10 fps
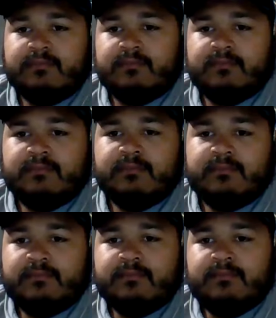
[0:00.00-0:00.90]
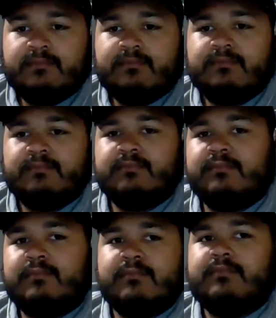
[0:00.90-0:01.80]

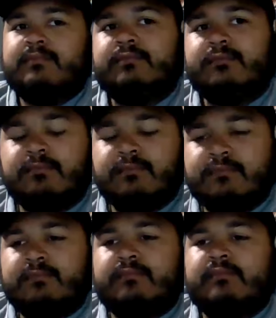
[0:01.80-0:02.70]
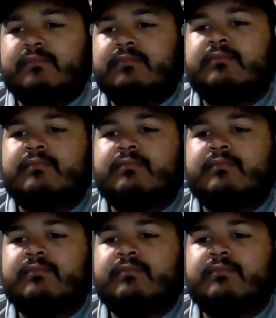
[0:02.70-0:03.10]
(silent)